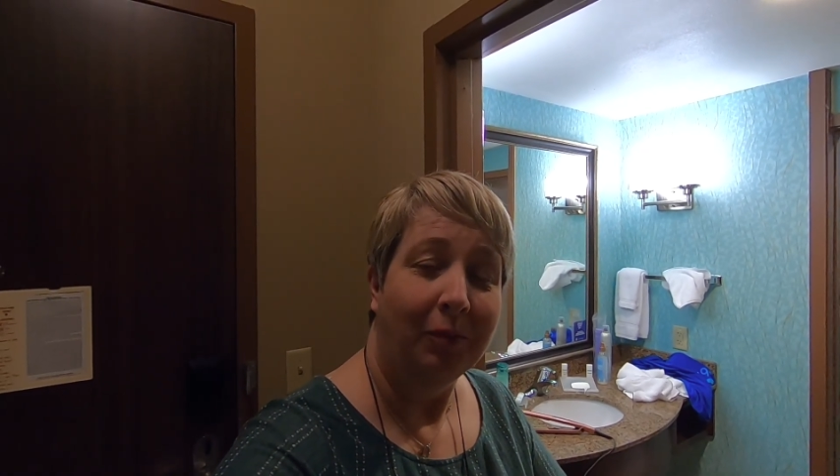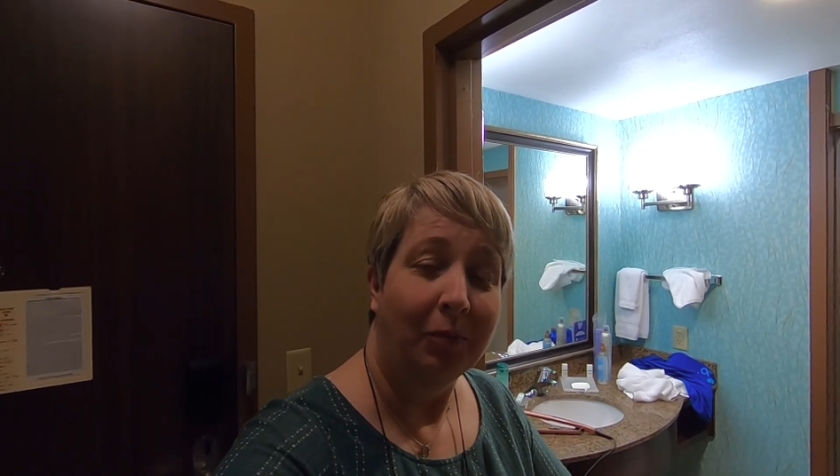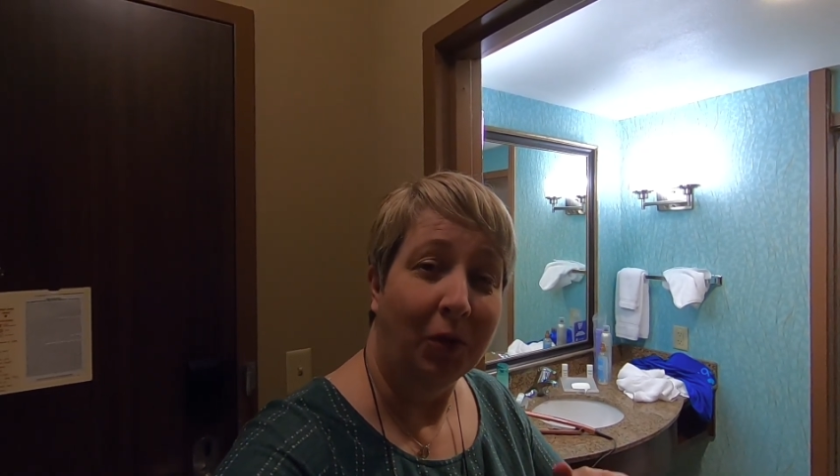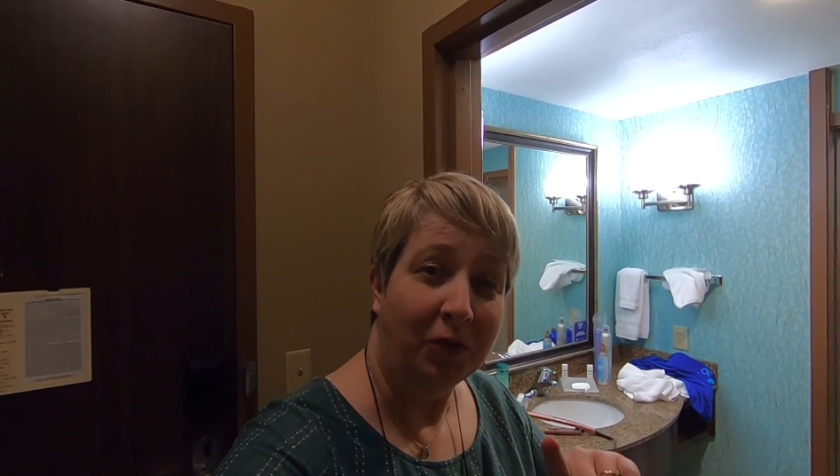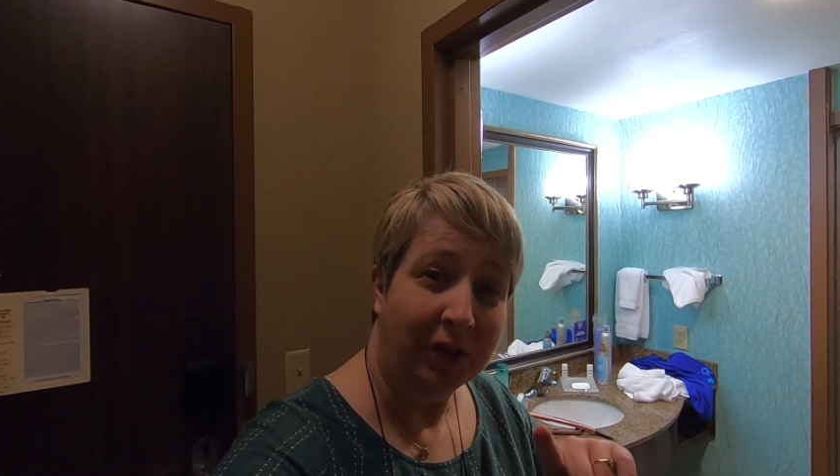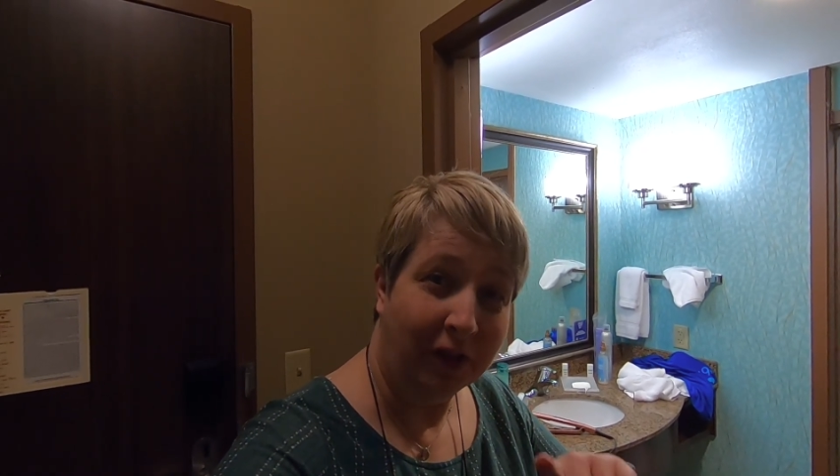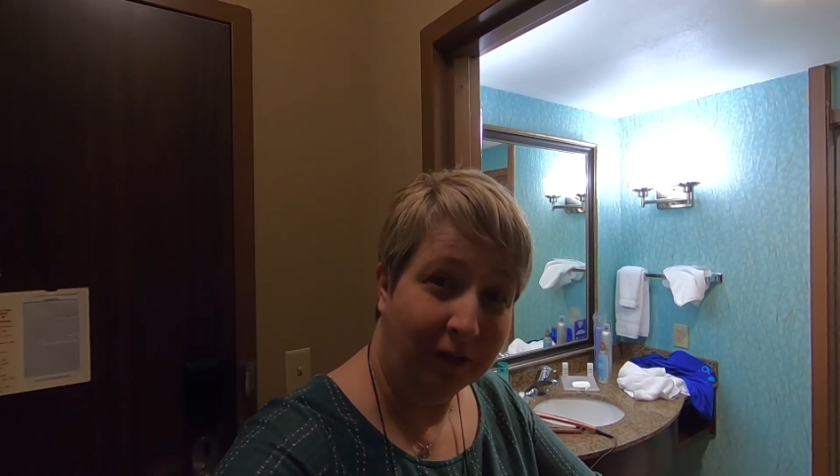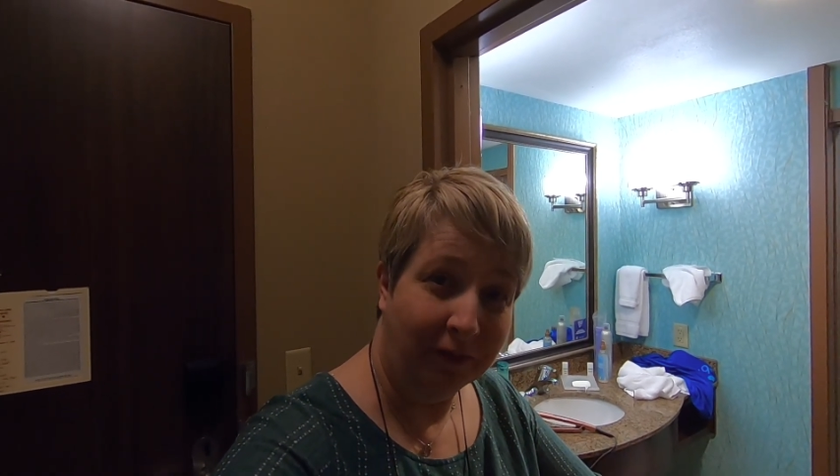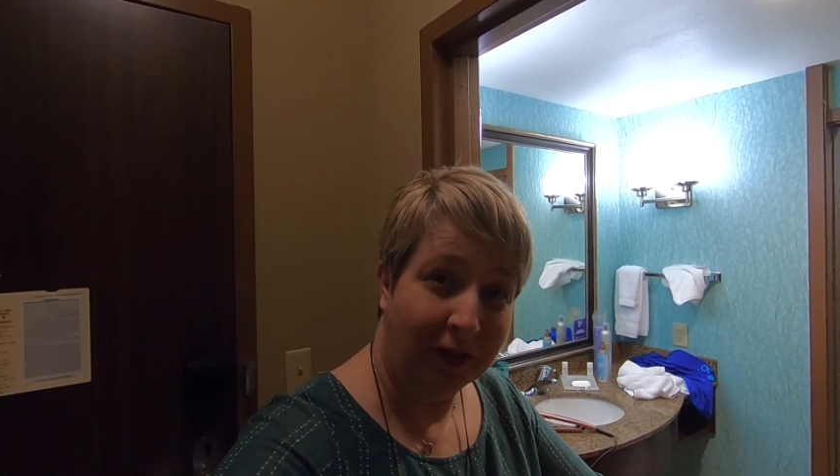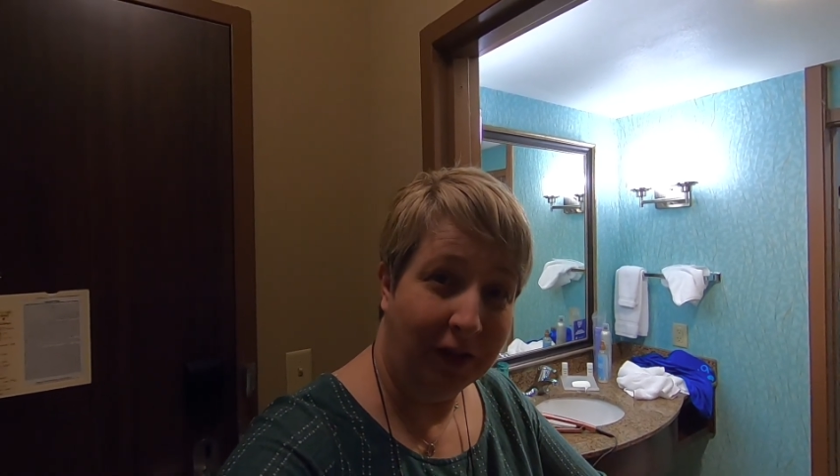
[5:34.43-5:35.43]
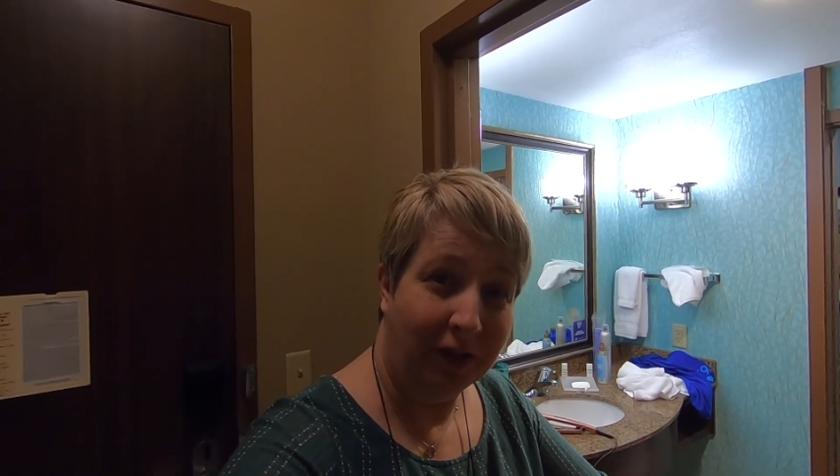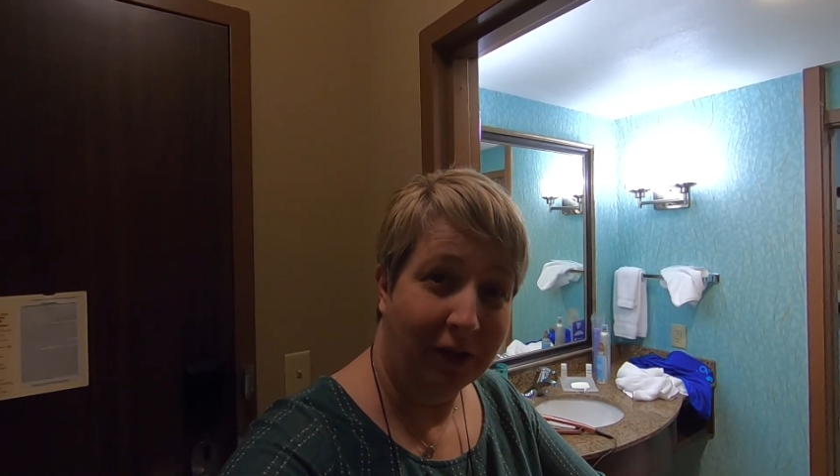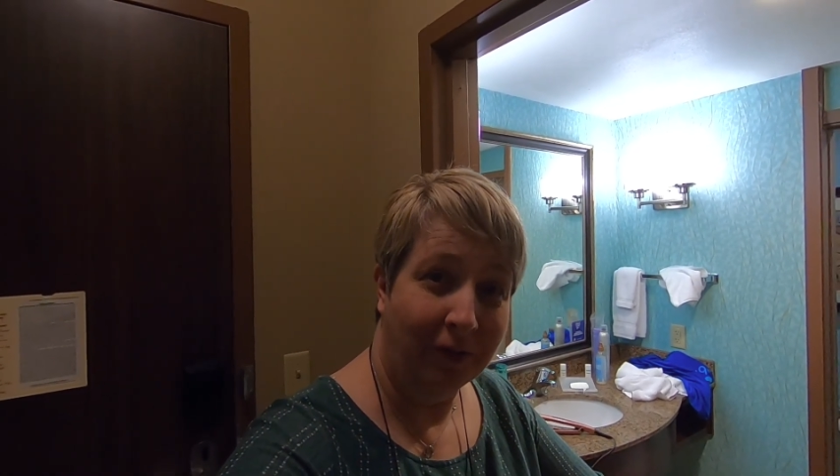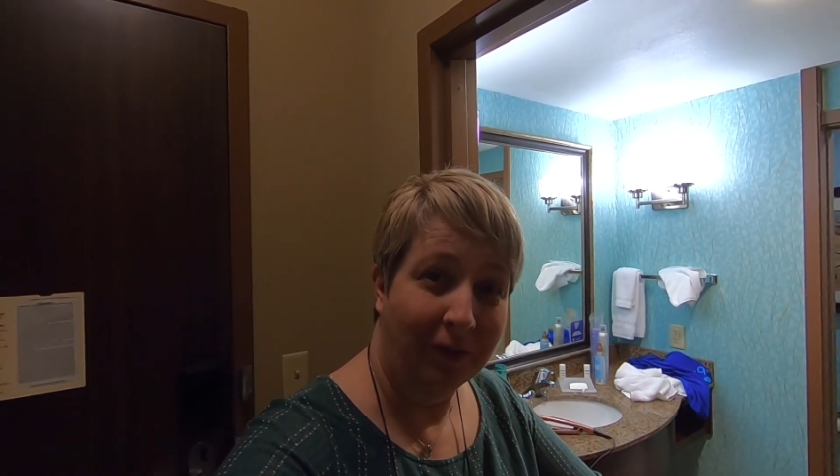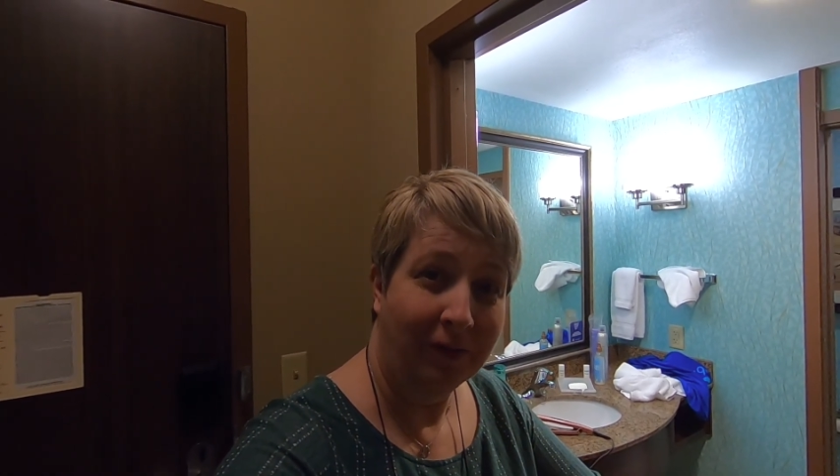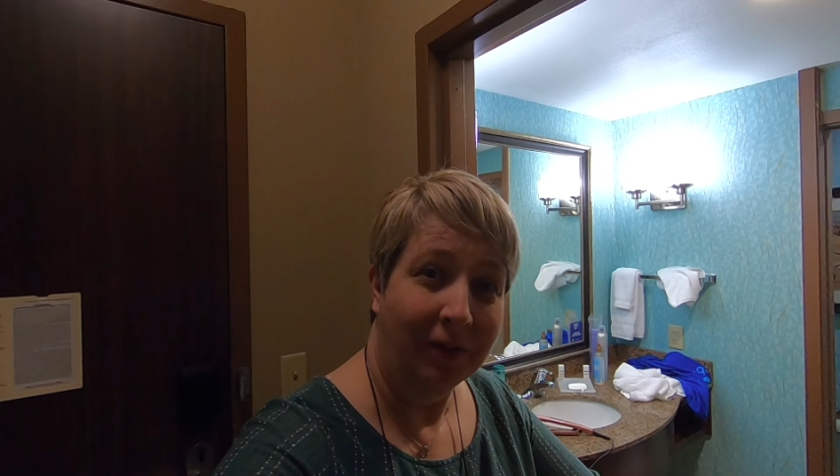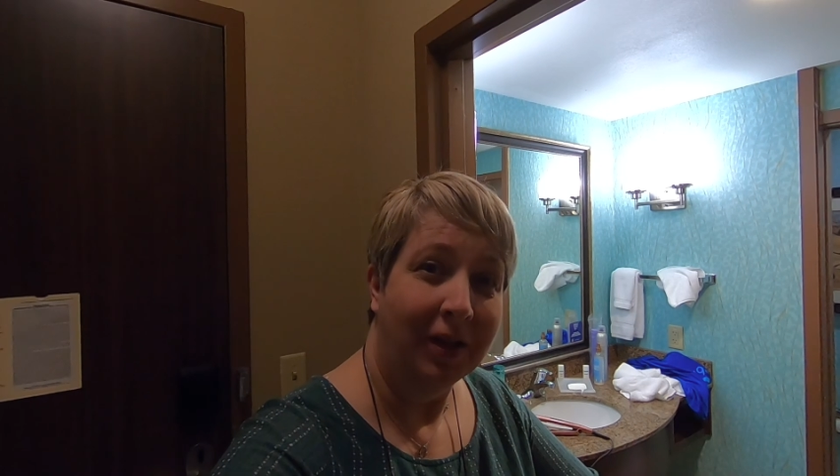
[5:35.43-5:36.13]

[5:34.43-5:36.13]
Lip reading: motel video,